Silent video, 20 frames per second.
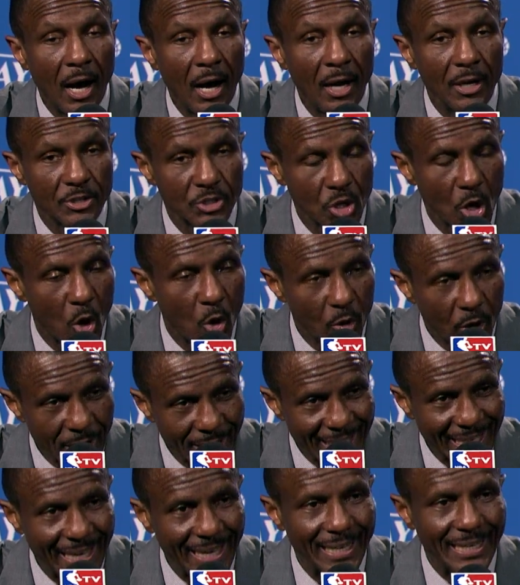So,
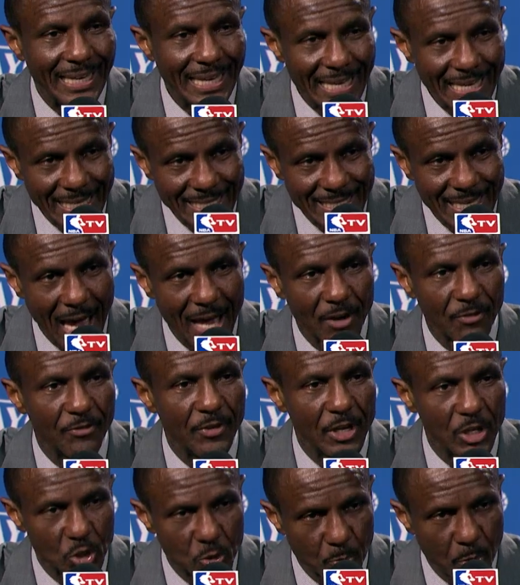again, he's not a
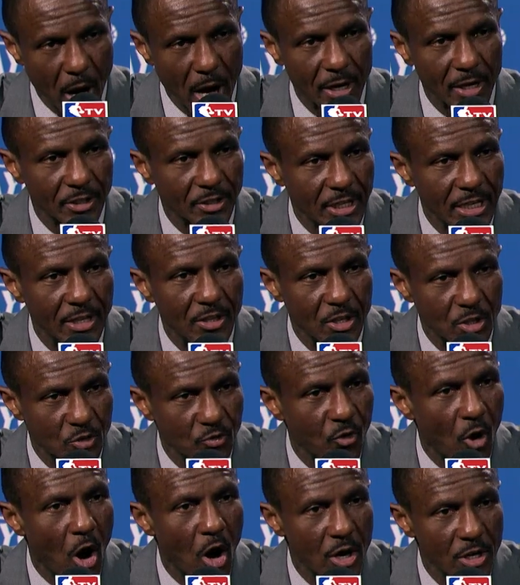finished product either as
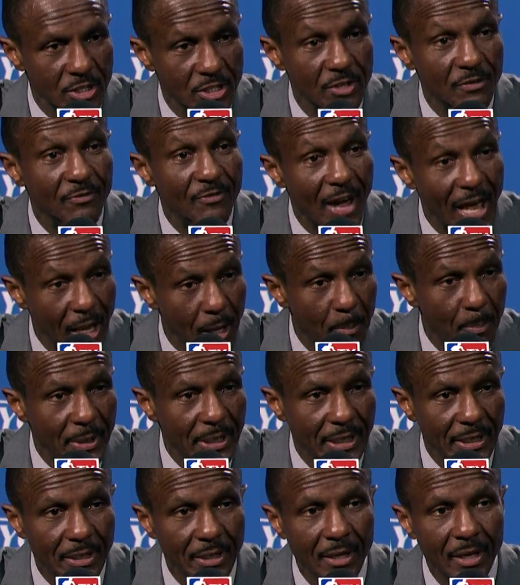far as
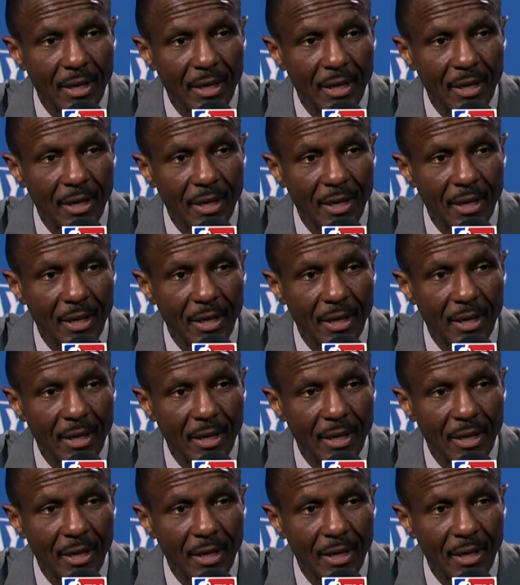developing